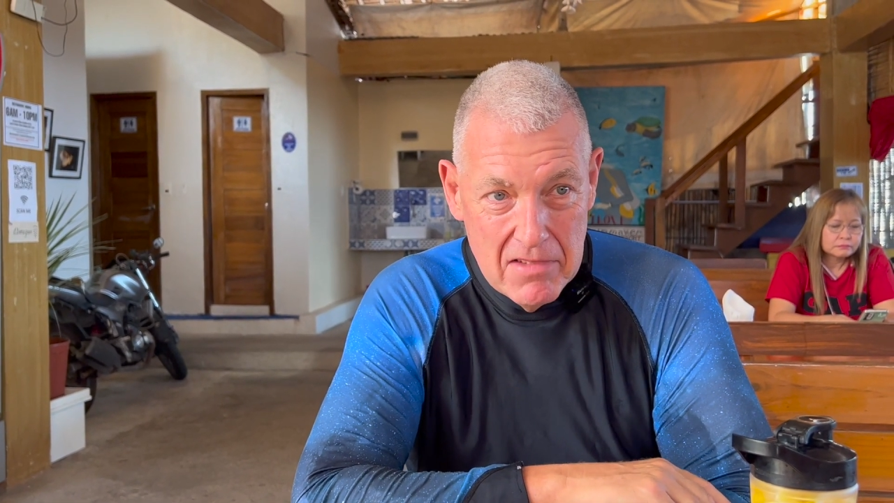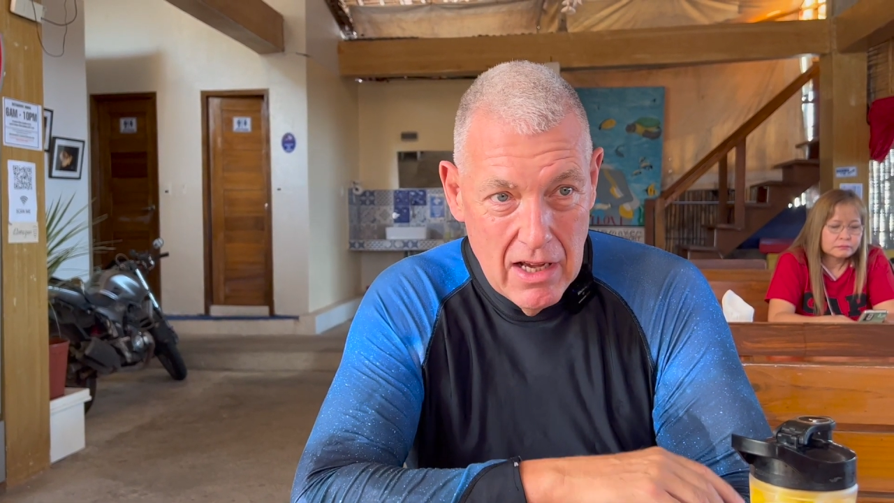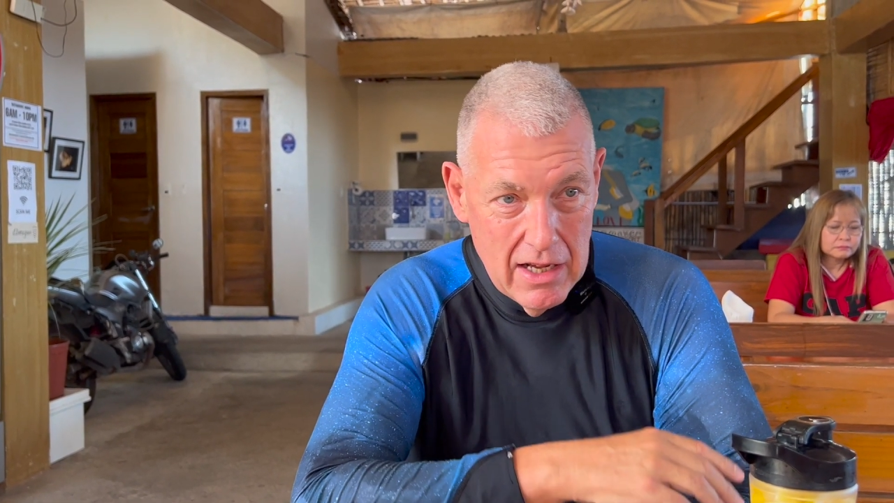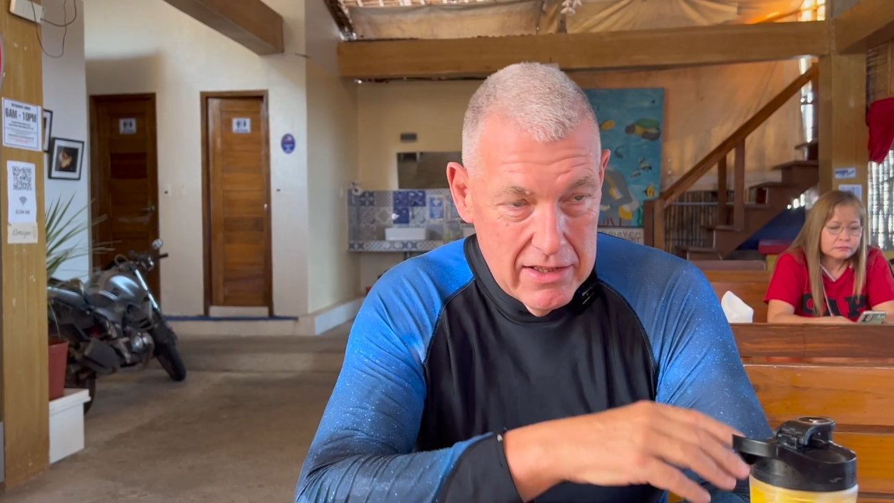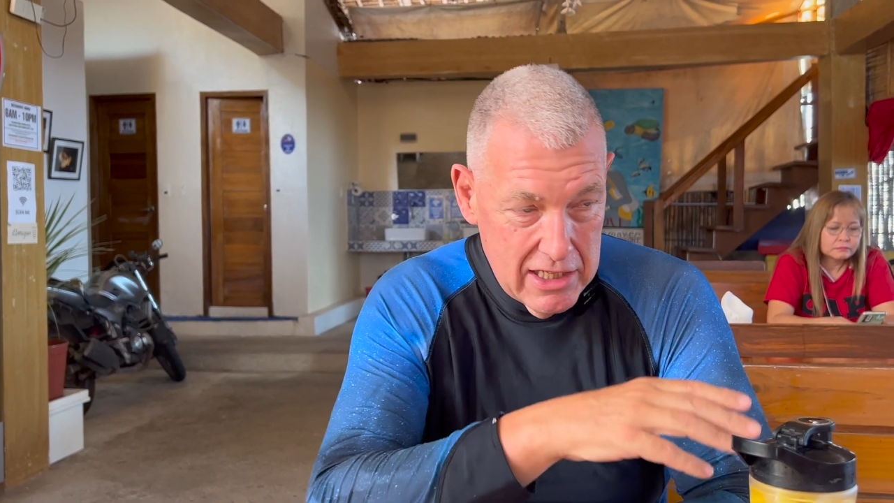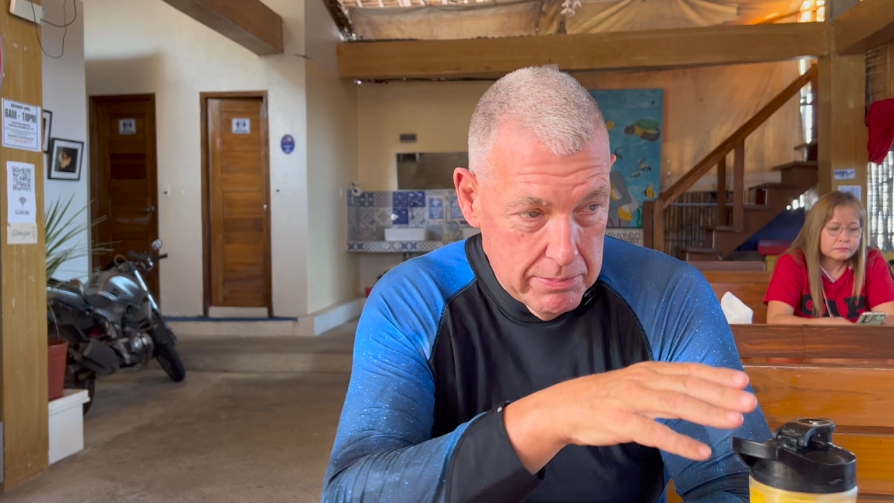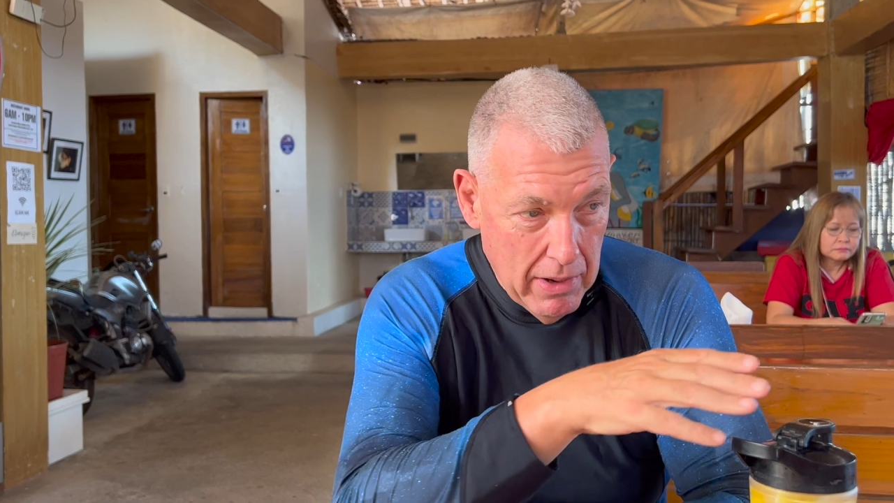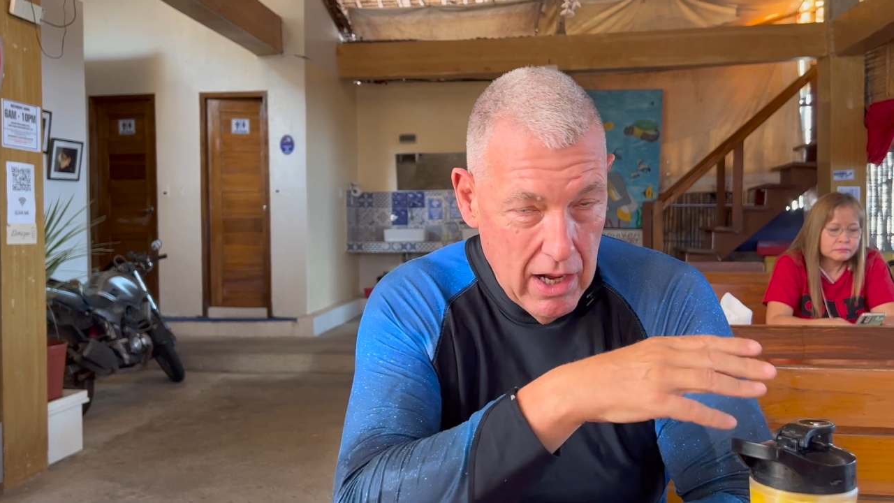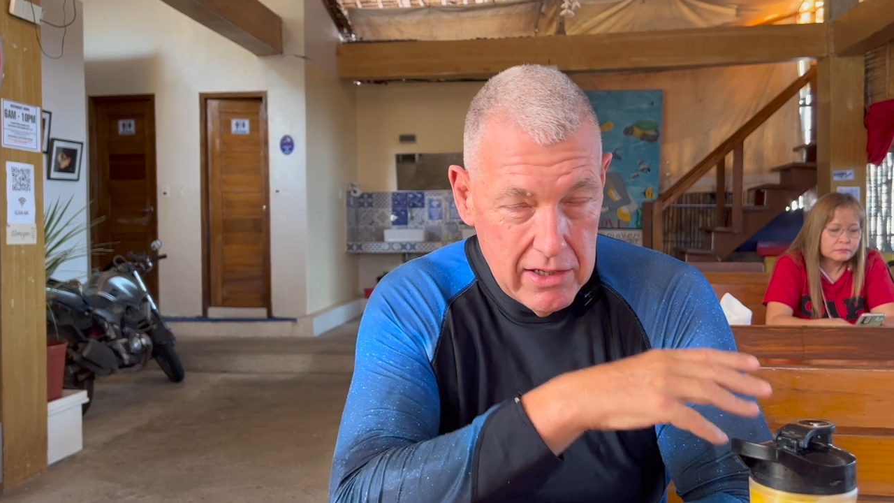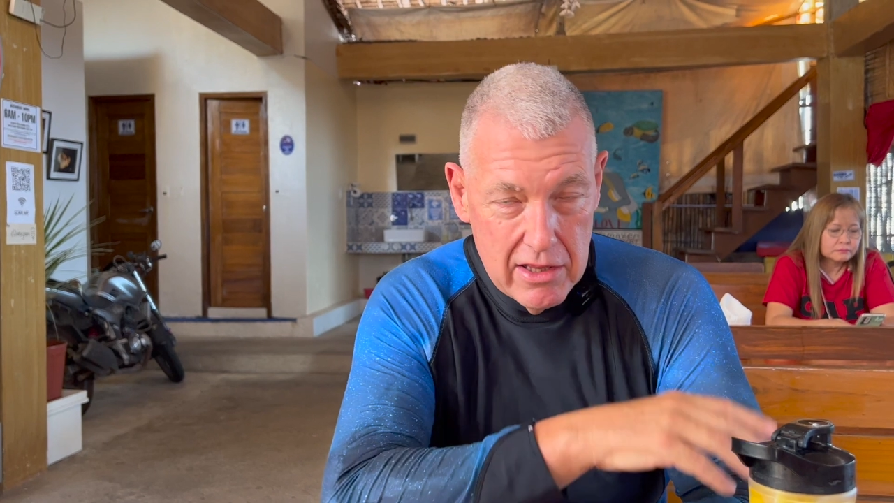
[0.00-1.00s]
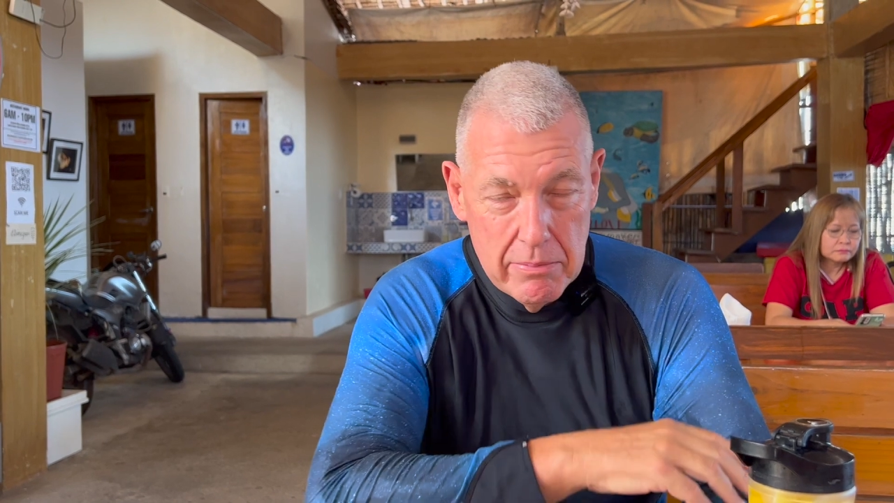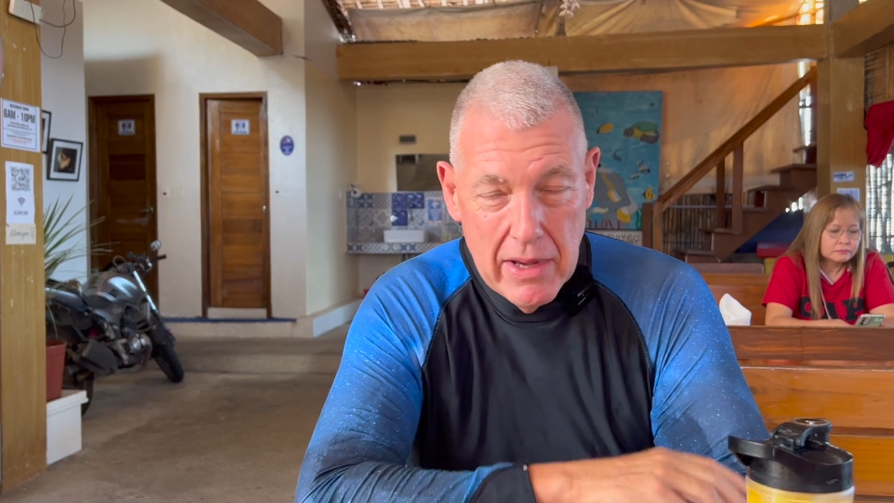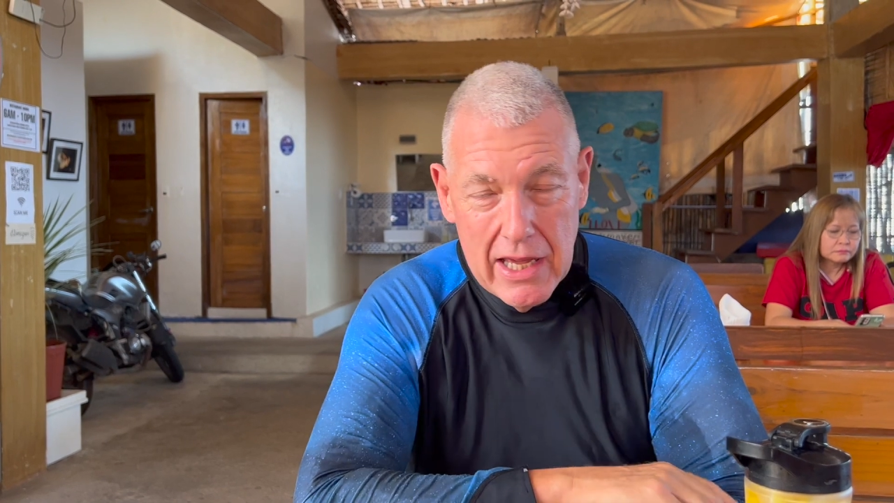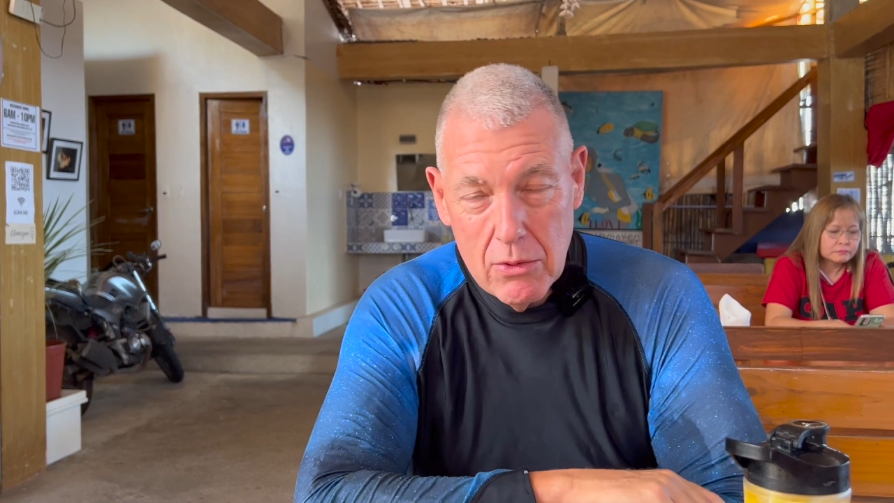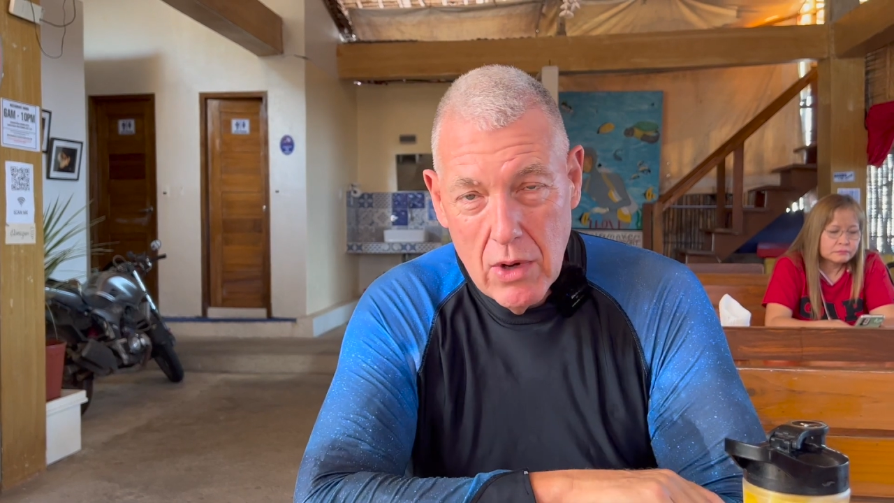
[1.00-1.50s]
And this part of the
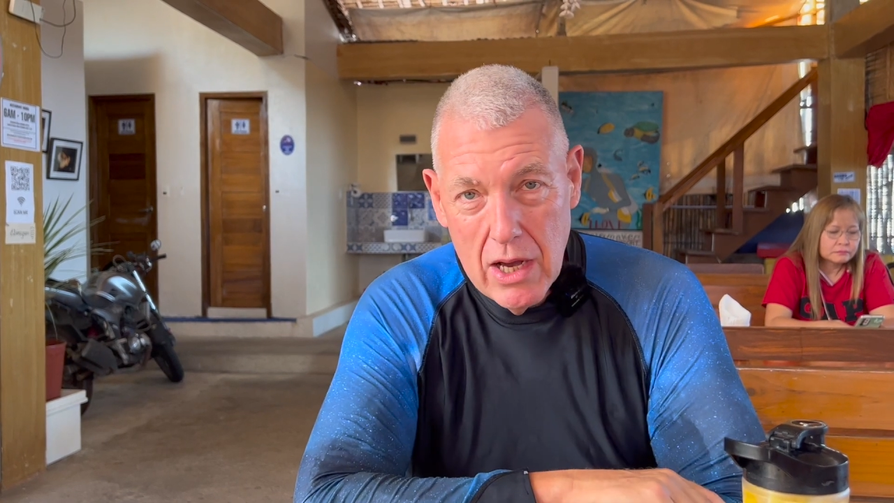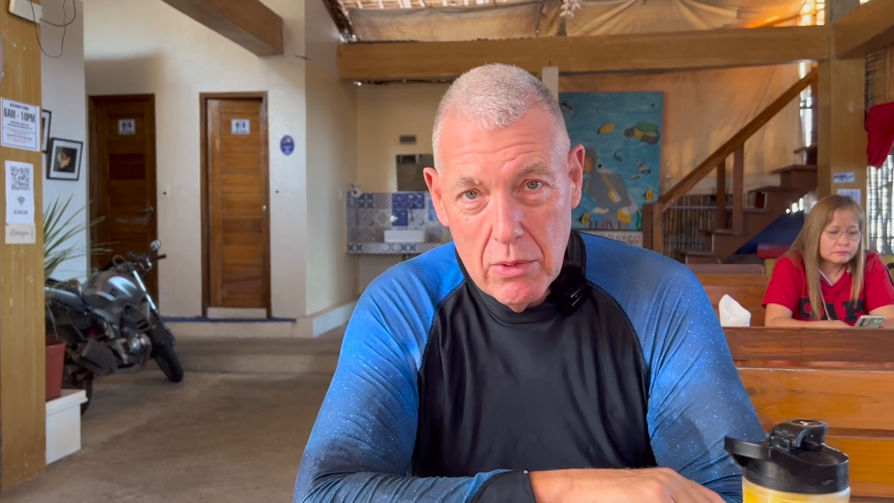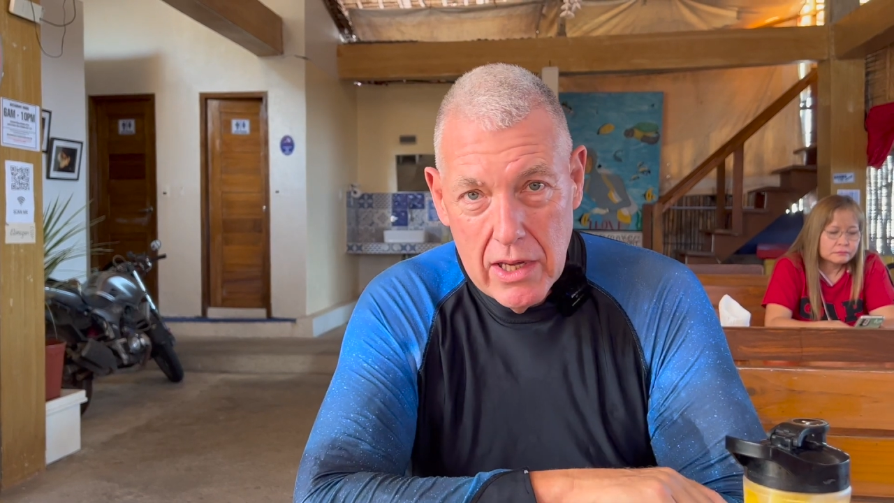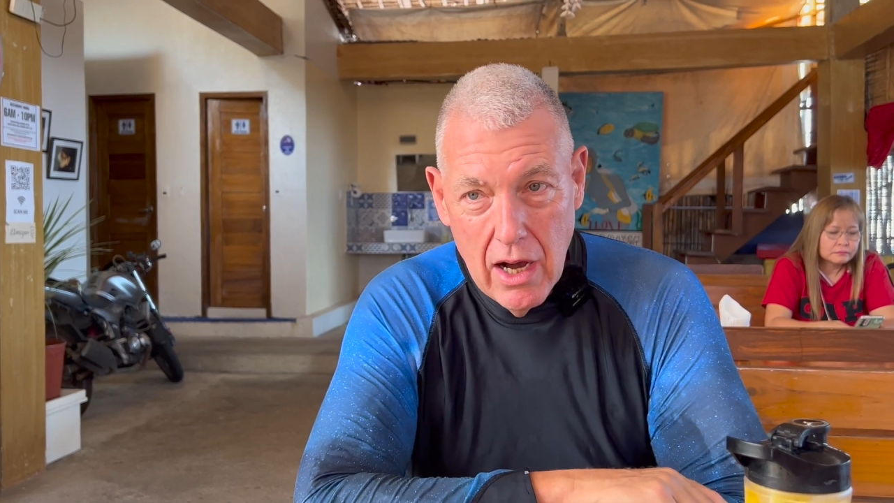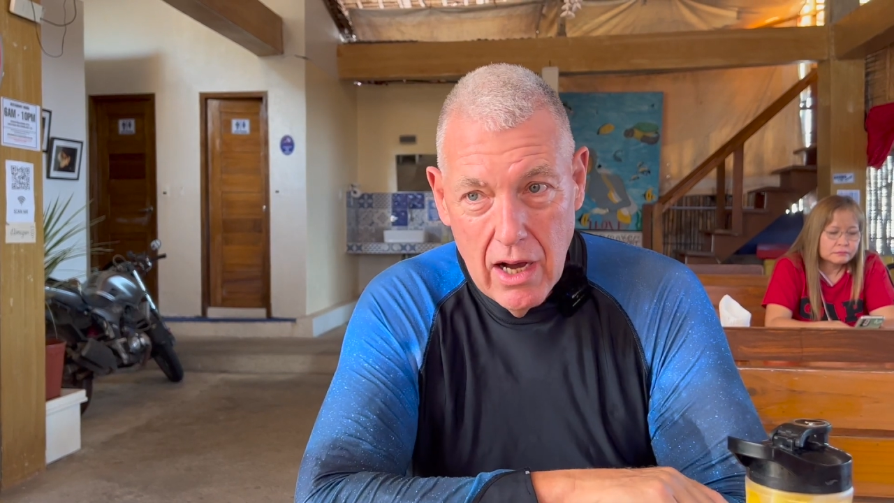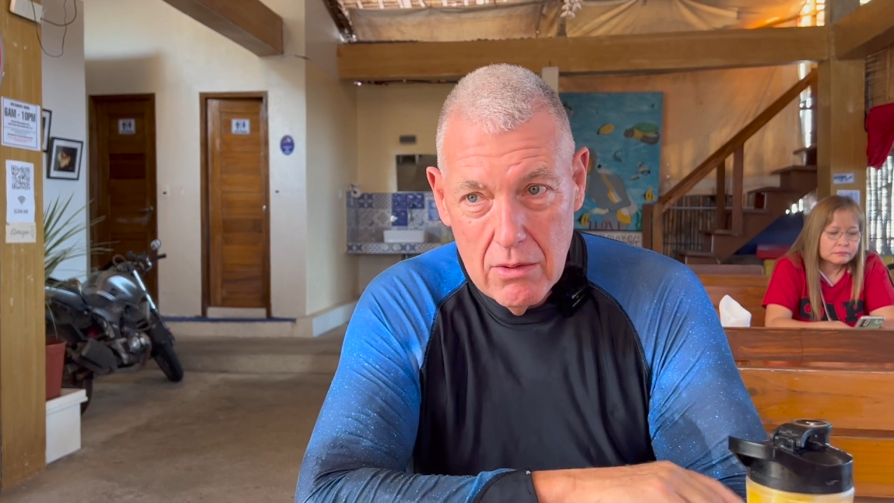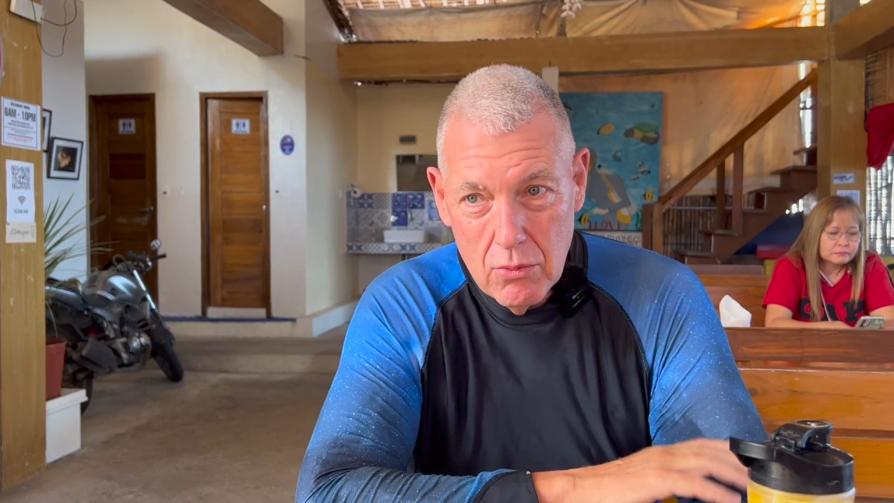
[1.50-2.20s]
bay where we are,